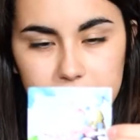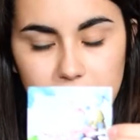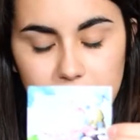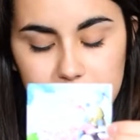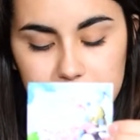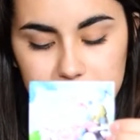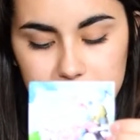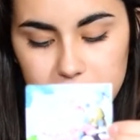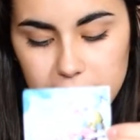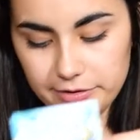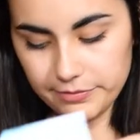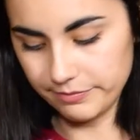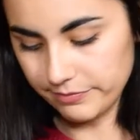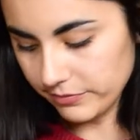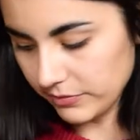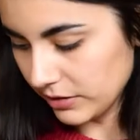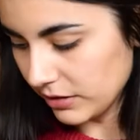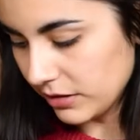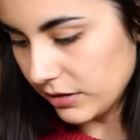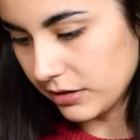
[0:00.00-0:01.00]
has in it.
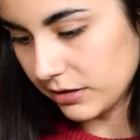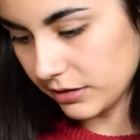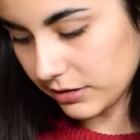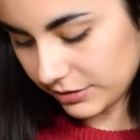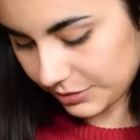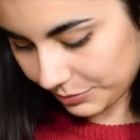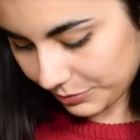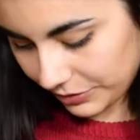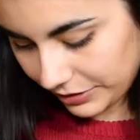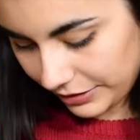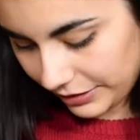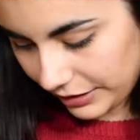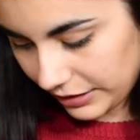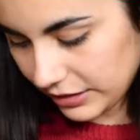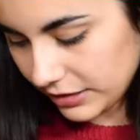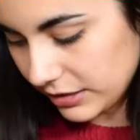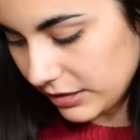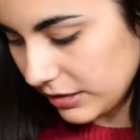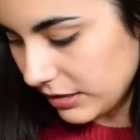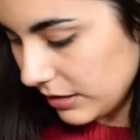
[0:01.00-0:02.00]
It's pretty
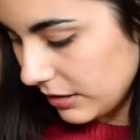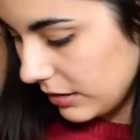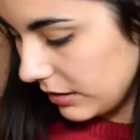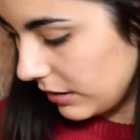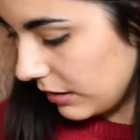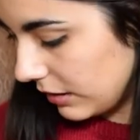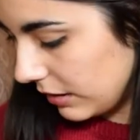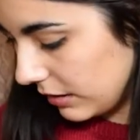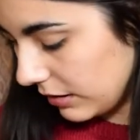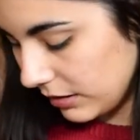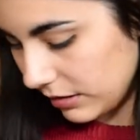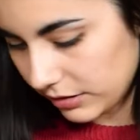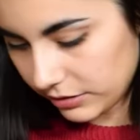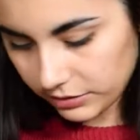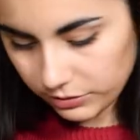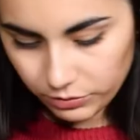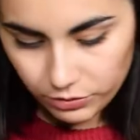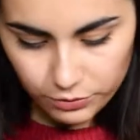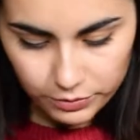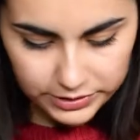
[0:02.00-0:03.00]
neat.
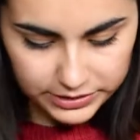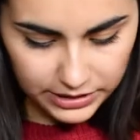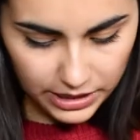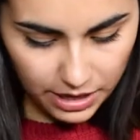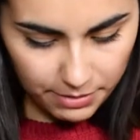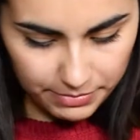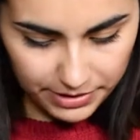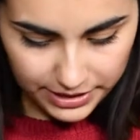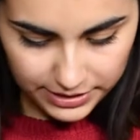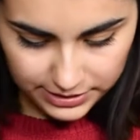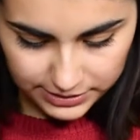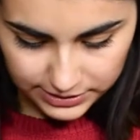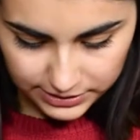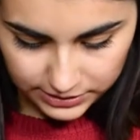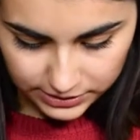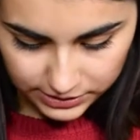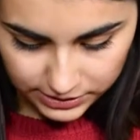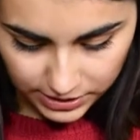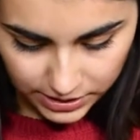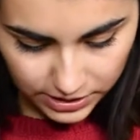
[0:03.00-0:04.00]
Who is that by? Does
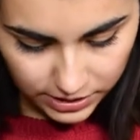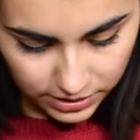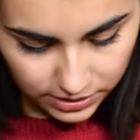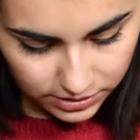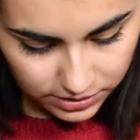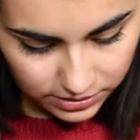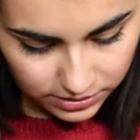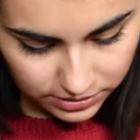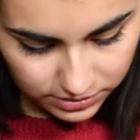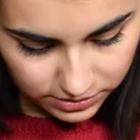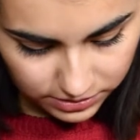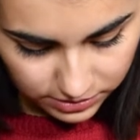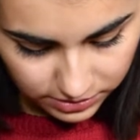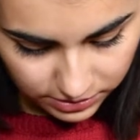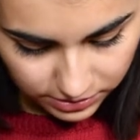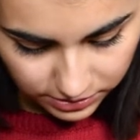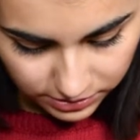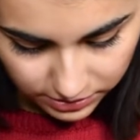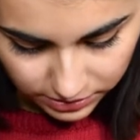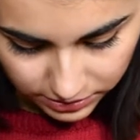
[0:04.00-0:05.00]
it say?
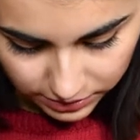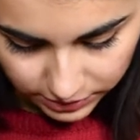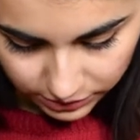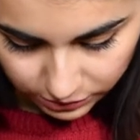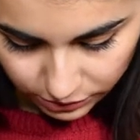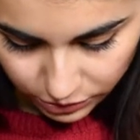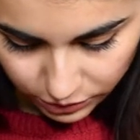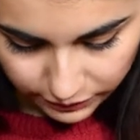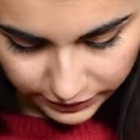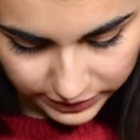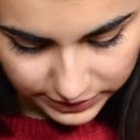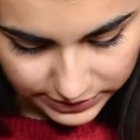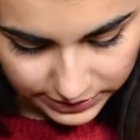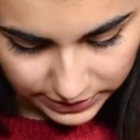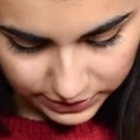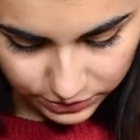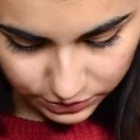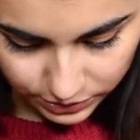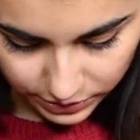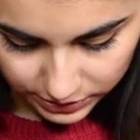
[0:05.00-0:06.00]
I don't know if it
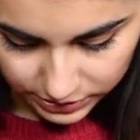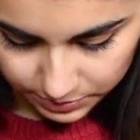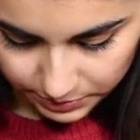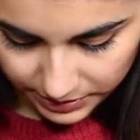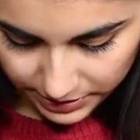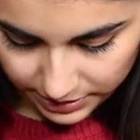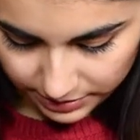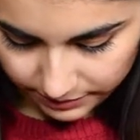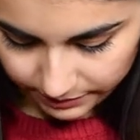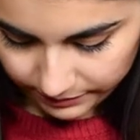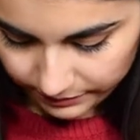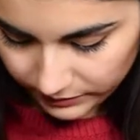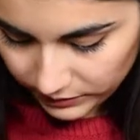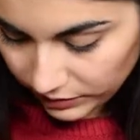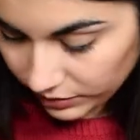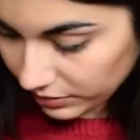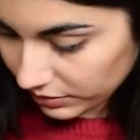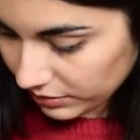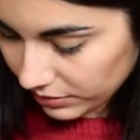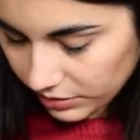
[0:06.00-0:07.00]
says who that's by. Oh,
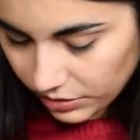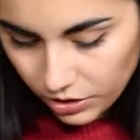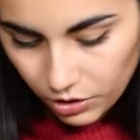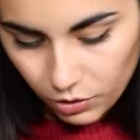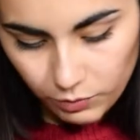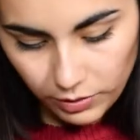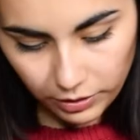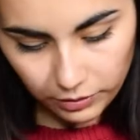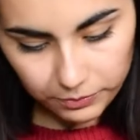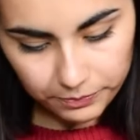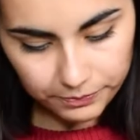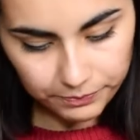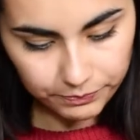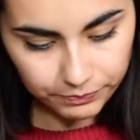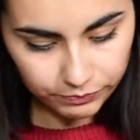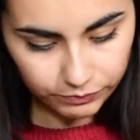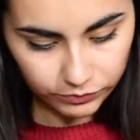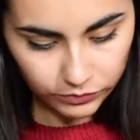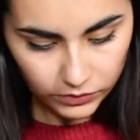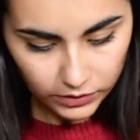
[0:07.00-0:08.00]
well.
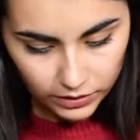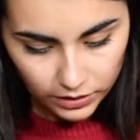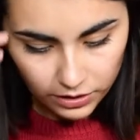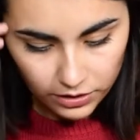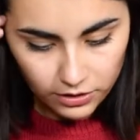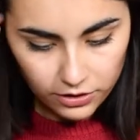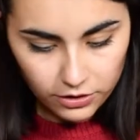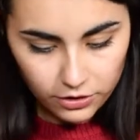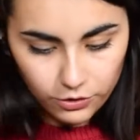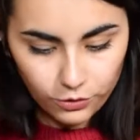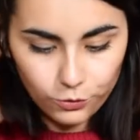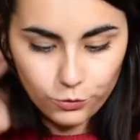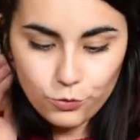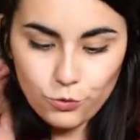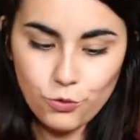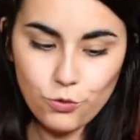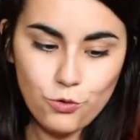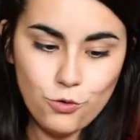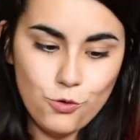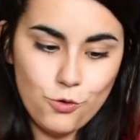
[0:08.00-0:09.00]

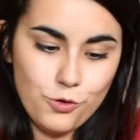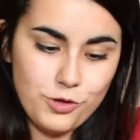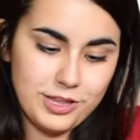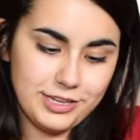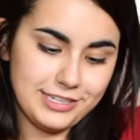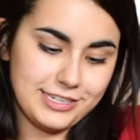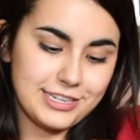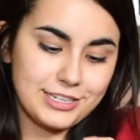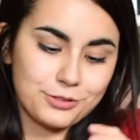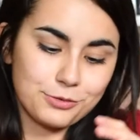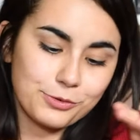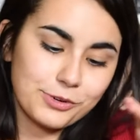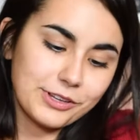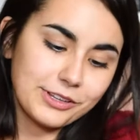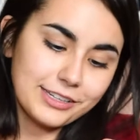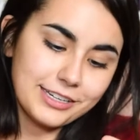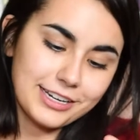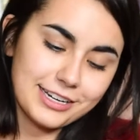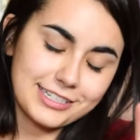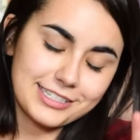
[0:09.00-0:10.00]
Ooh, this is
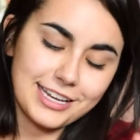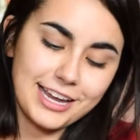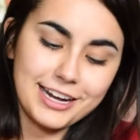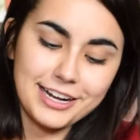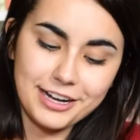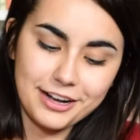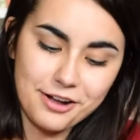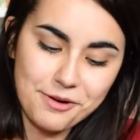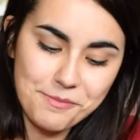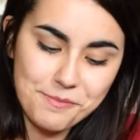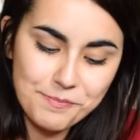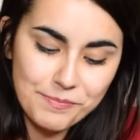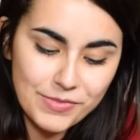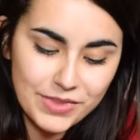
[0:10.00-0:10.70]
really exciting.